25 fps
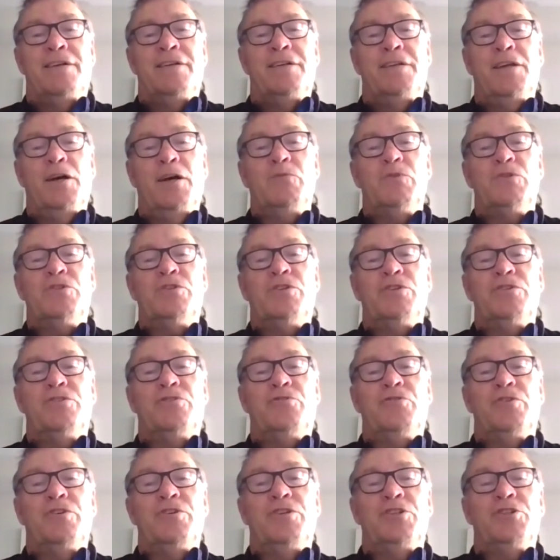That was the
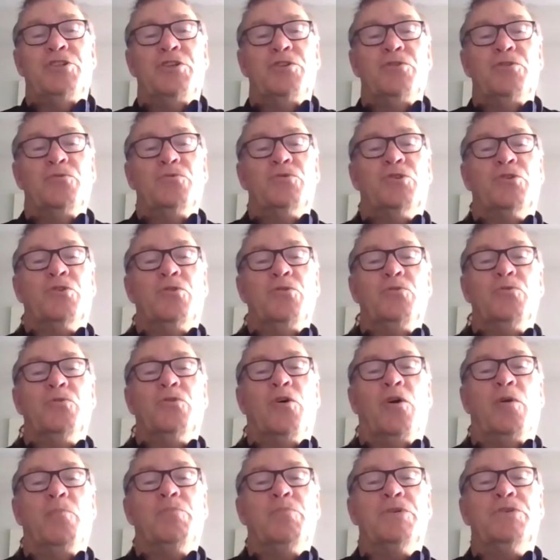traditional school
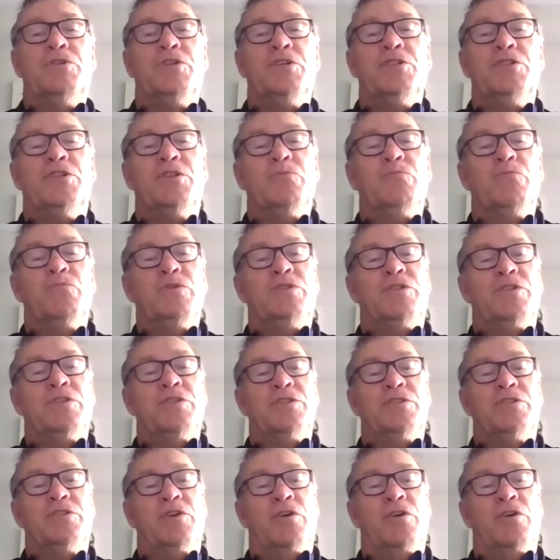competition, which is